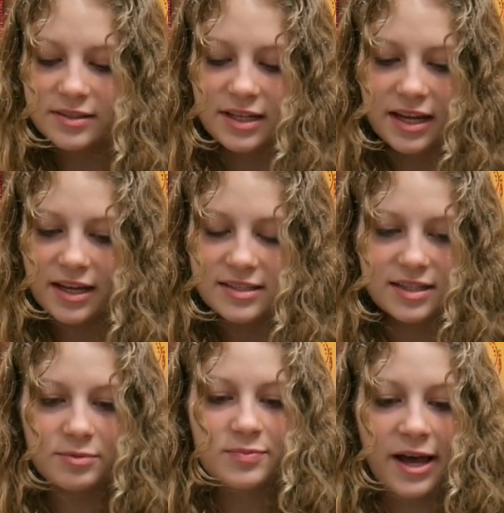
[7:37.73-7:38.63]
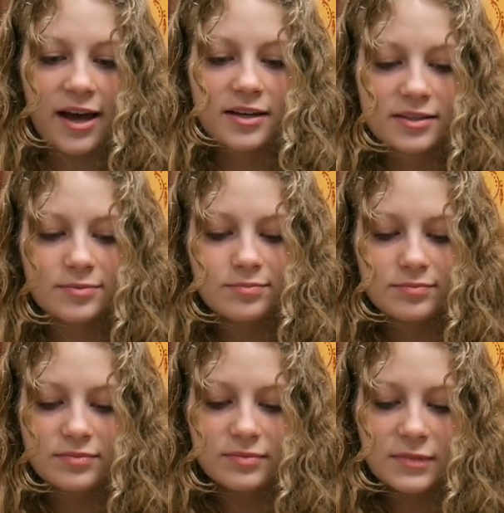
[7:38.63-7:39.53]
taking steps back
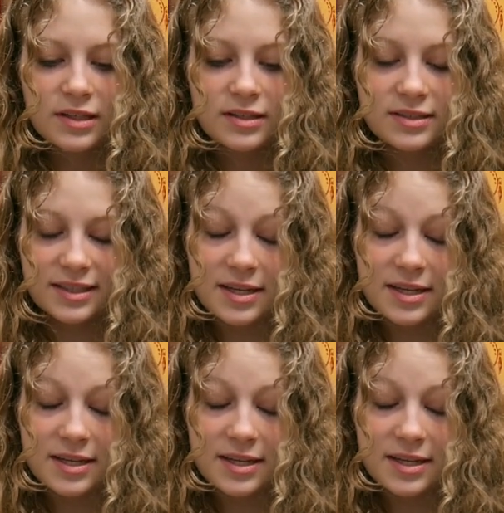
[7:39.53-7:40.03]
to